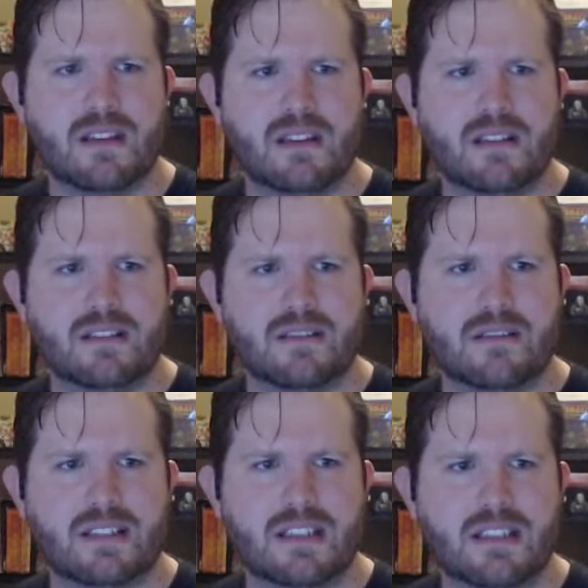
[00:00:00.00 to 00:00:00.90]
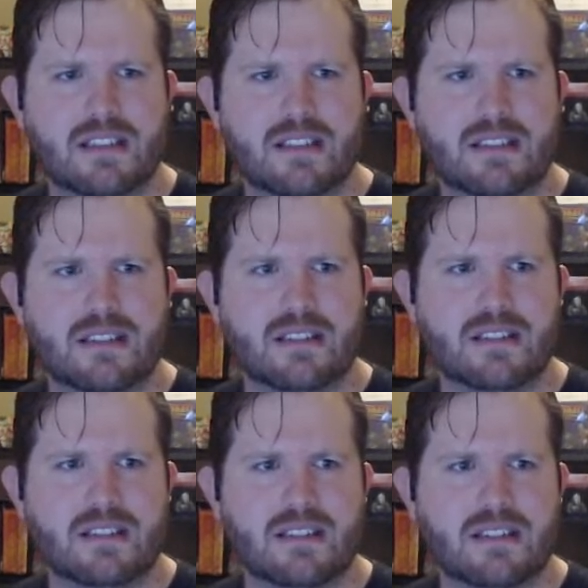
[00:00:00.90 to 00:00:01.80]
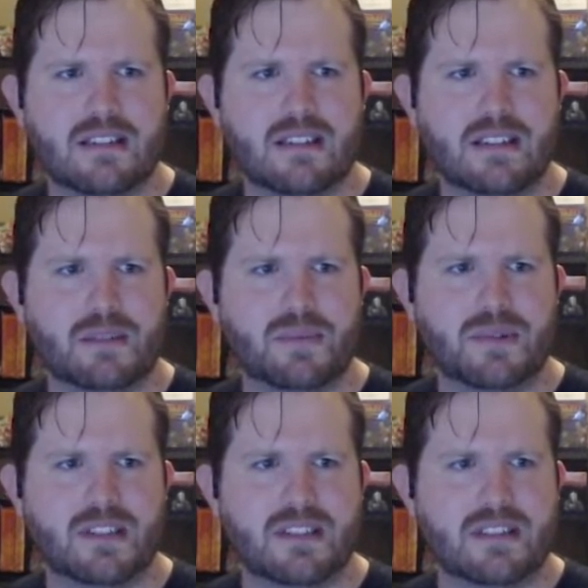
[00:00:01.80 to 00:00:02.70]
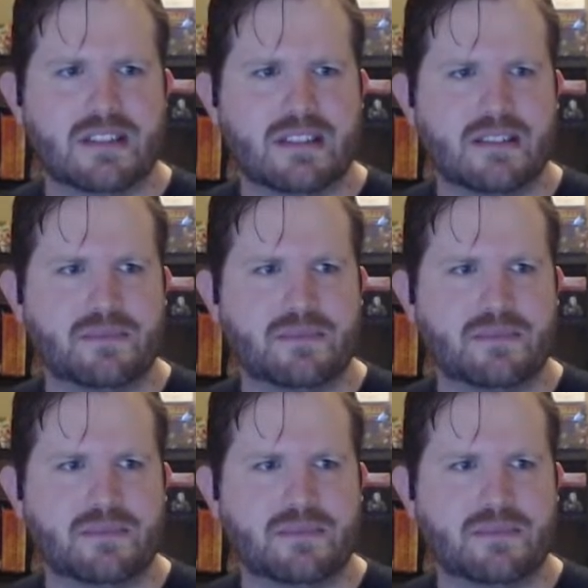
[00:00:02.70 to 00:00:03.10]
So int inputs